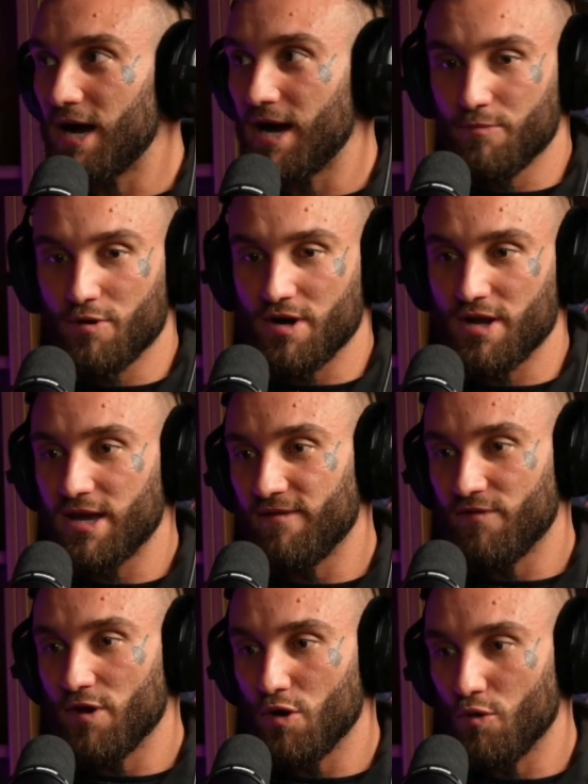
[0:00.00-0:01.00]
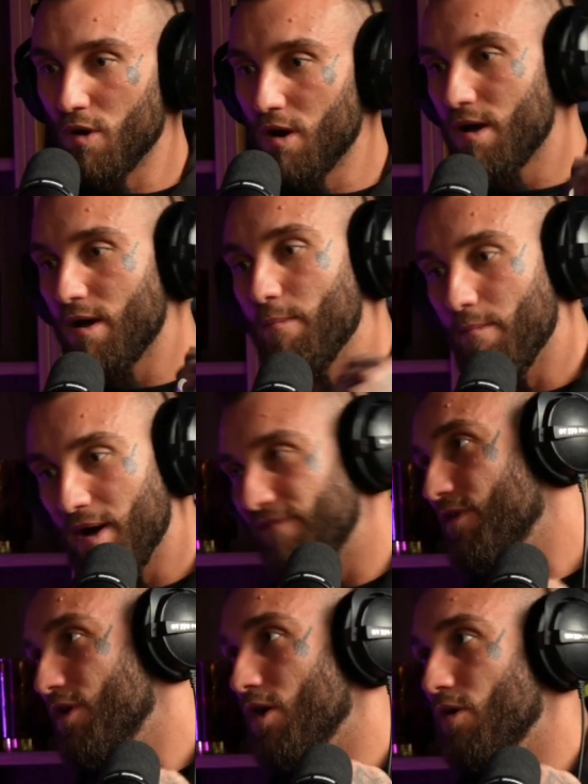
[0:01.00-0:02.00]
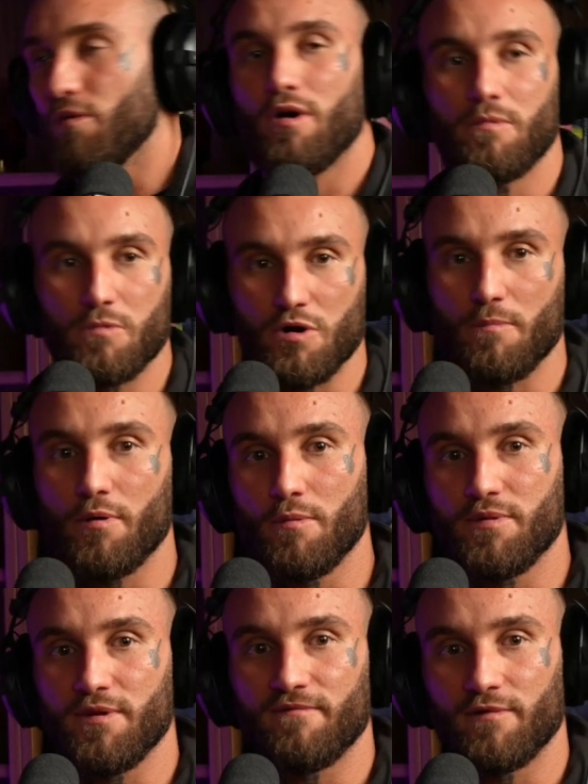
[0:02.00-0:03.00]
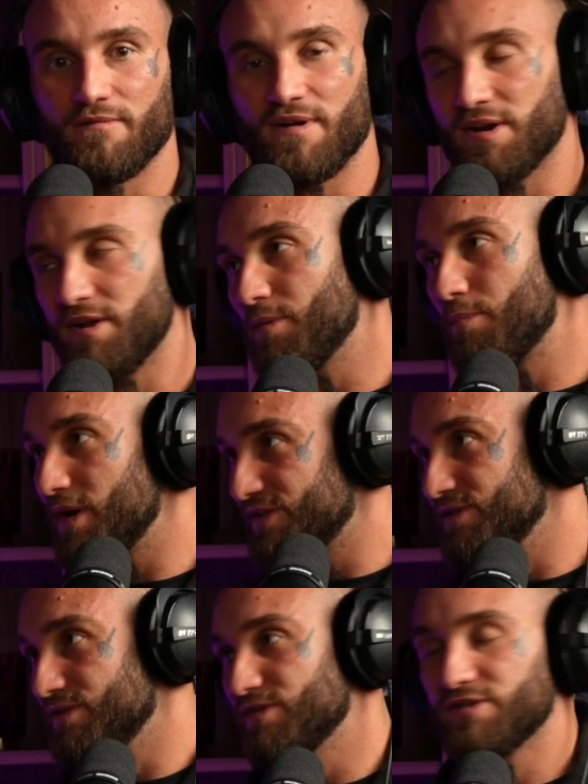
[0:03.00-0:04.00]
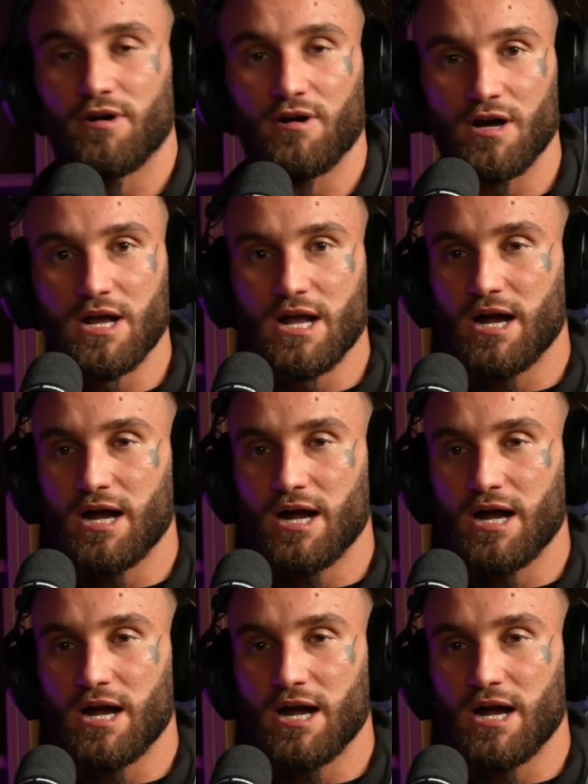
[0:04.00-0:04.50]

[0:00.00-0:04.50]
I'm going to give you methadone, or I'm going to pump you full of antidepressants, or